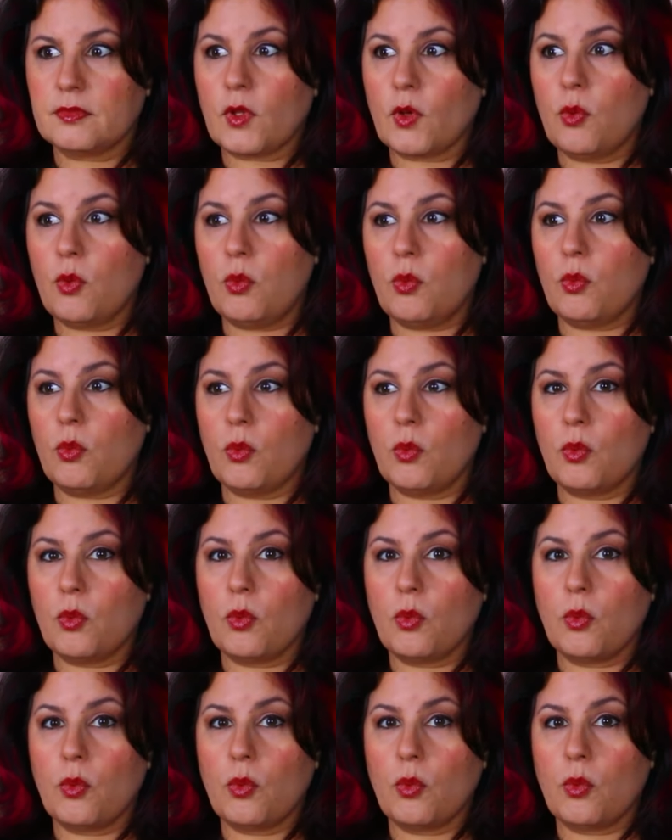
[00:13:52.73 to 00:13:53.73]
Oh,
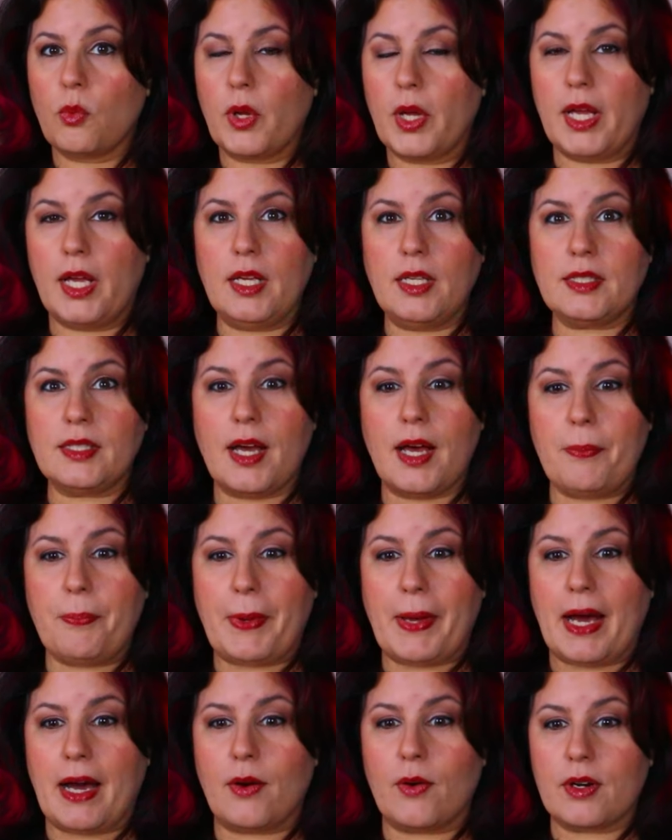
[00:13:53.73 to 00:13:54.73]
he's got
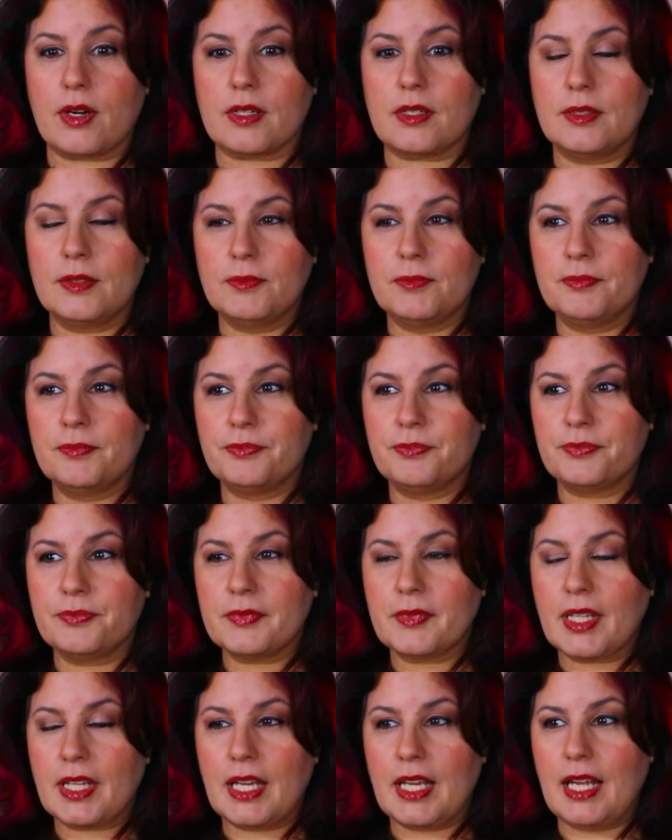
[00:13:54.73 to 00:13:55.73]
power.
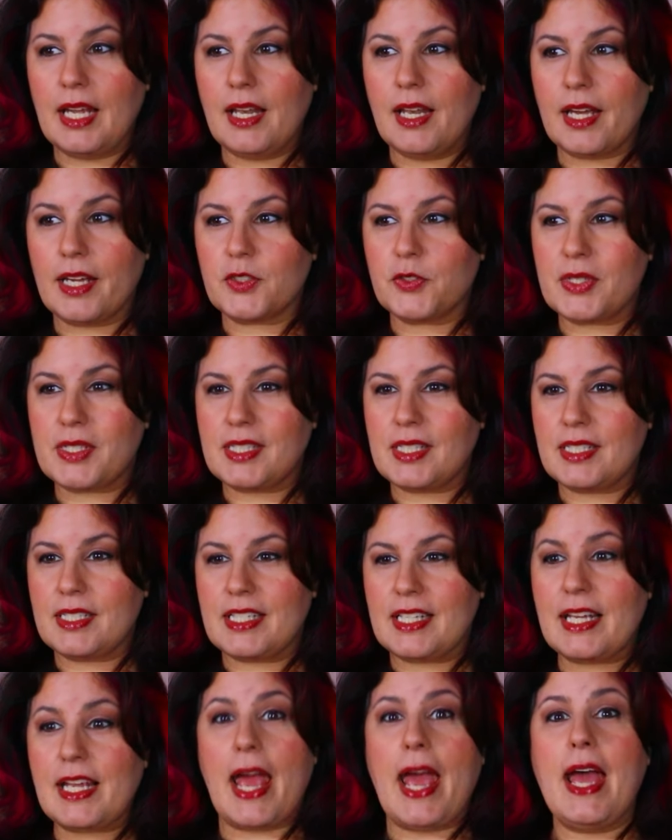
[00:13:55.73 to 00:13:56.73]

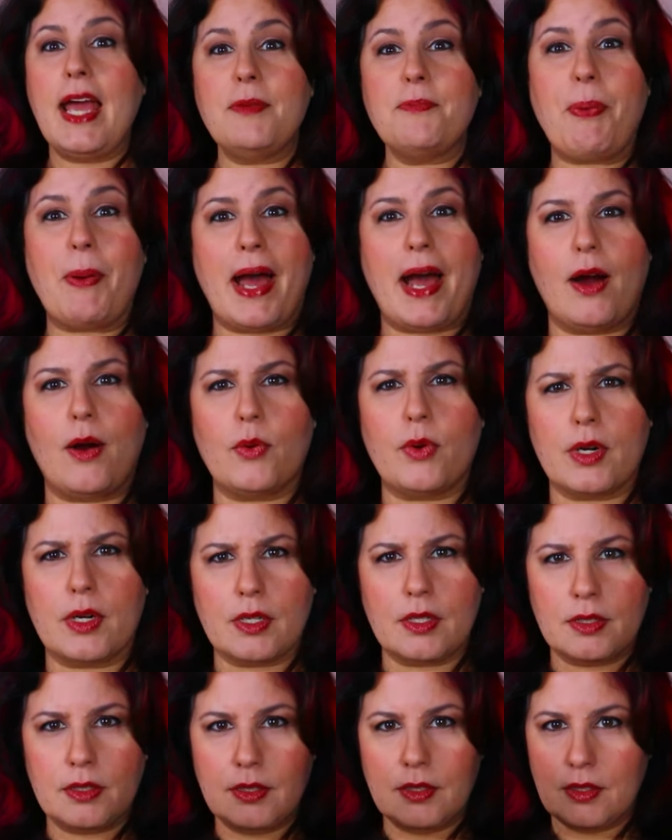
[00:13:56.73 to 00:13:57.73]
Electricity and
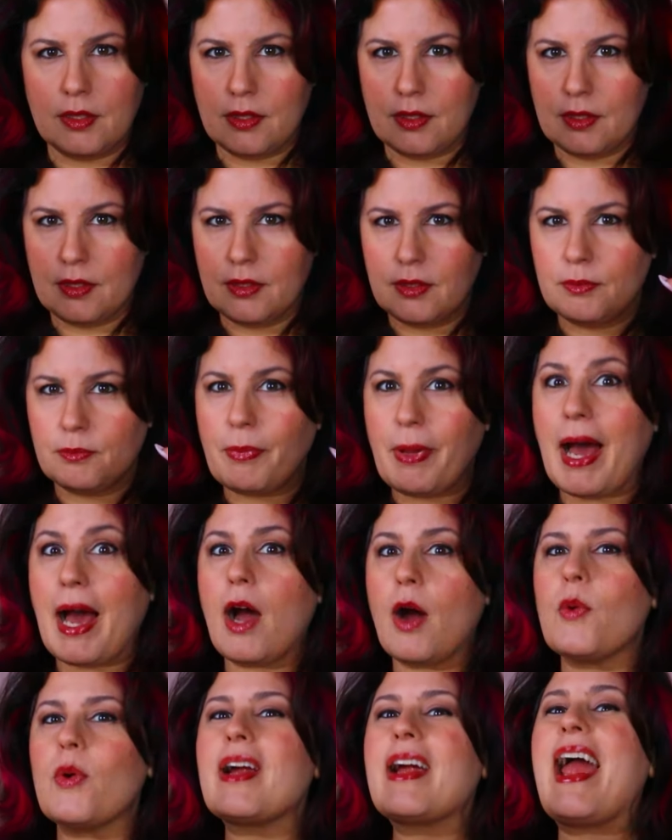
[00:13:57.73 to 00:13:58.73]
power.
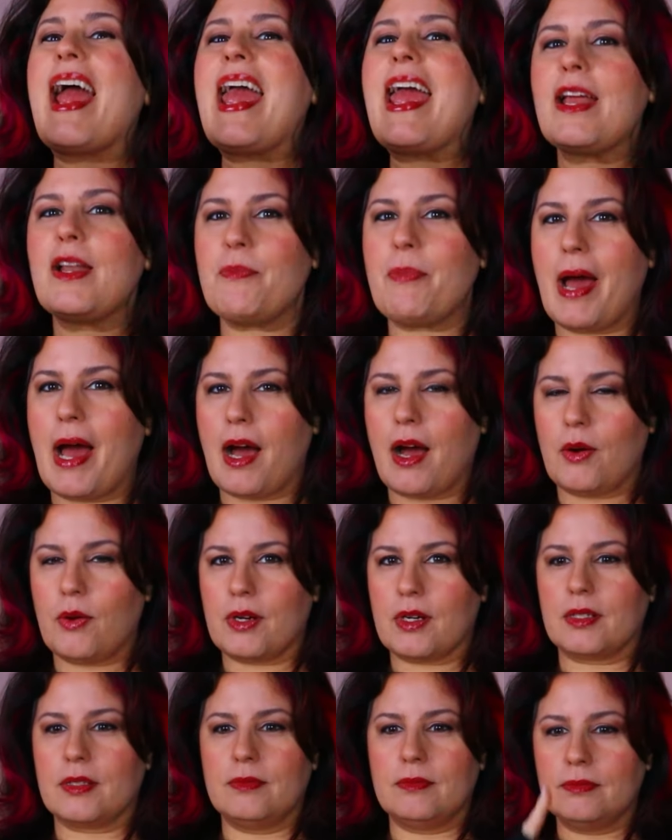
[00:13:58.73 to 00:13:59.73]
Power and
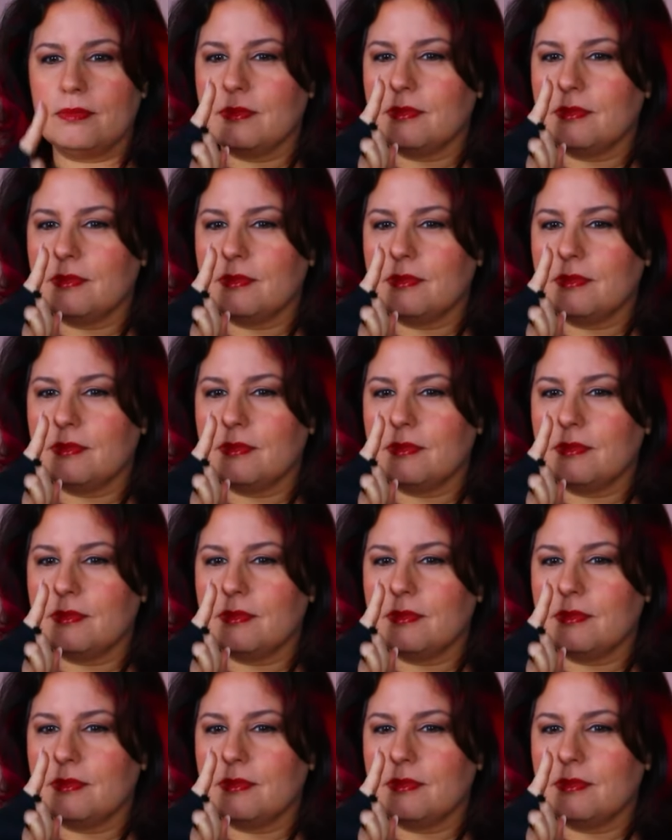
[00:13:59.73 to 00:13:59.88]
power.